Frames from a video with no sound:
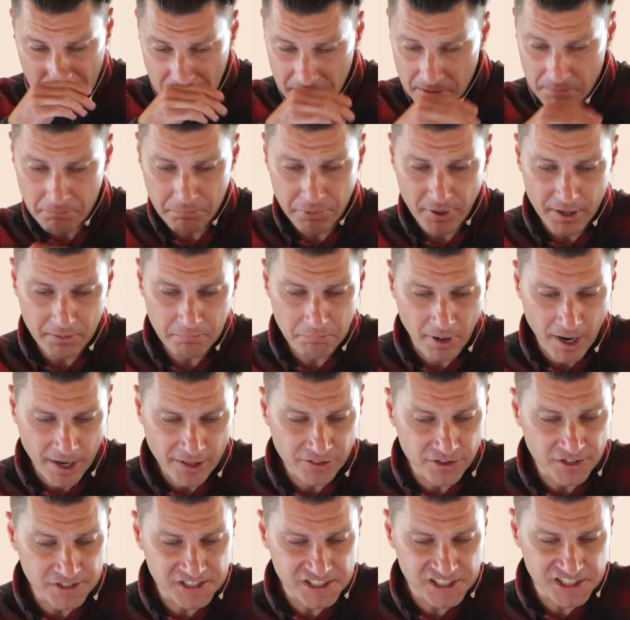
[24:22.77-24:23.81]
but by
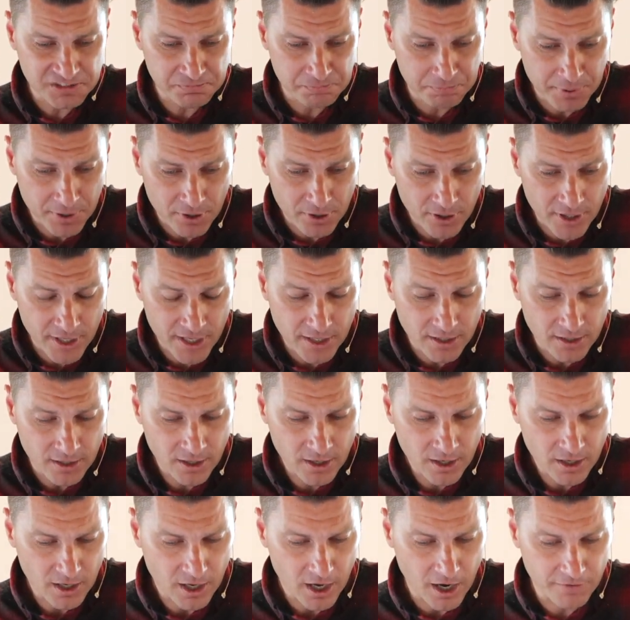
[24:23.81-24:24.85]
the Spirit
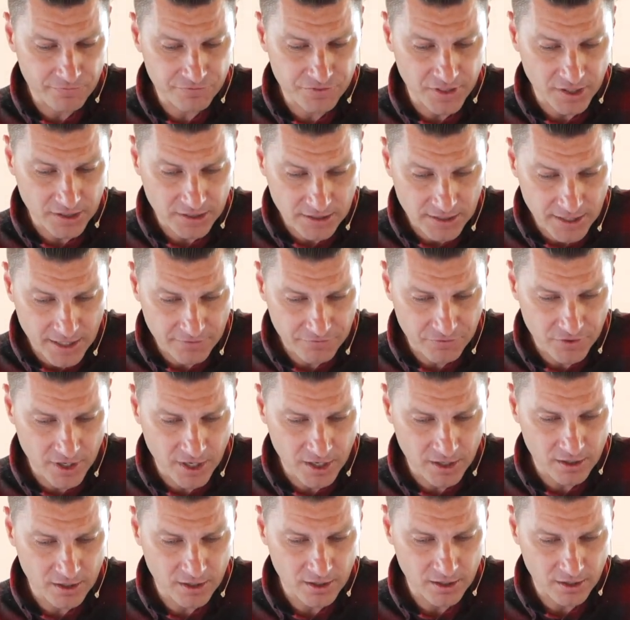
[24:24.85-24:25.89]
of the living
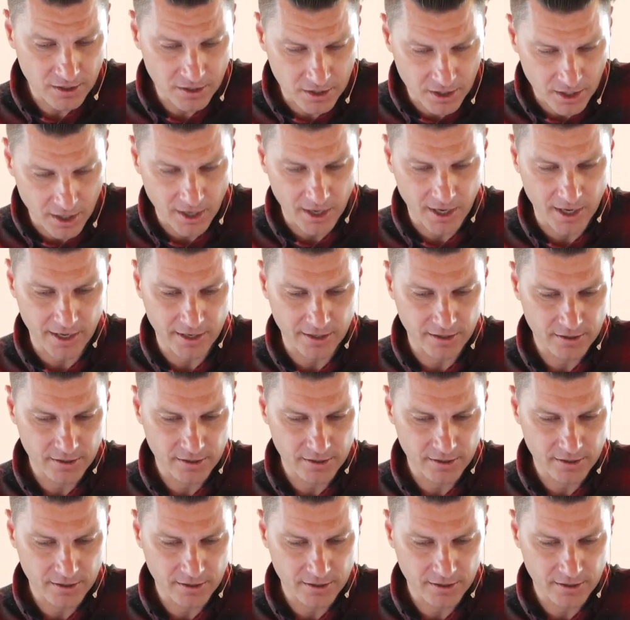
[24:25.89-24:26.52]
God.